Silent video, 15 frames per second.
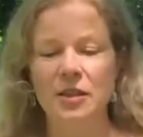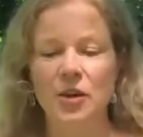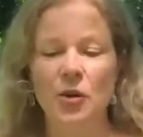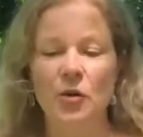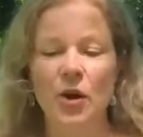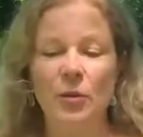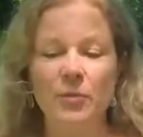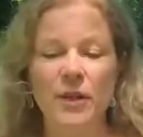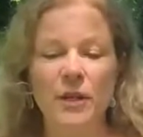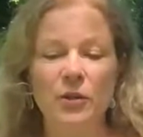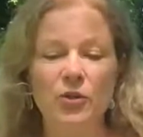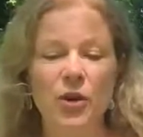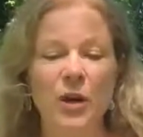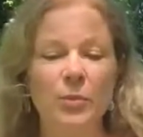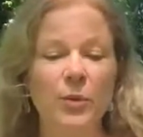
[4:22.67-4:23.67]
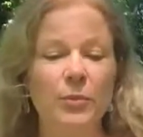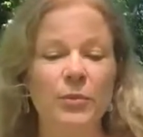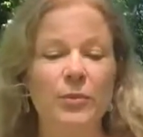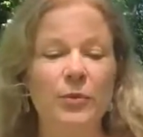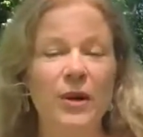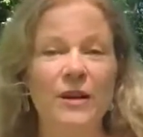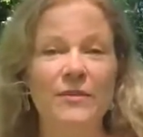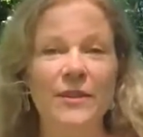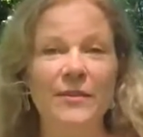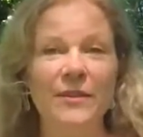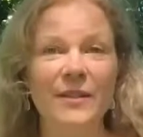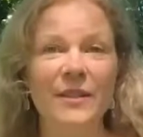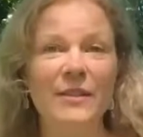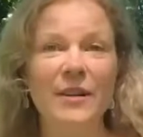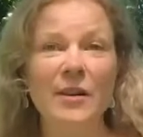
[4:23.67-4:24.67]
"or I'll be in trouble before I've
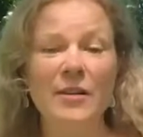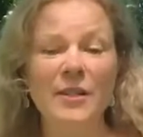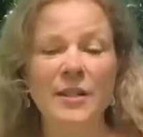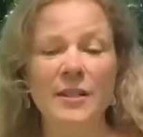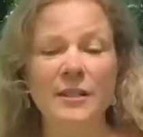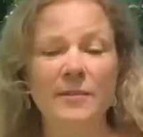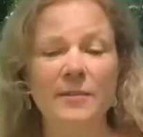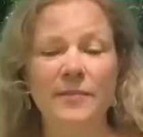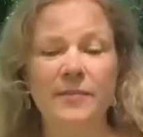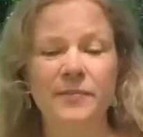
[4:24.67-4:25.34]
even started."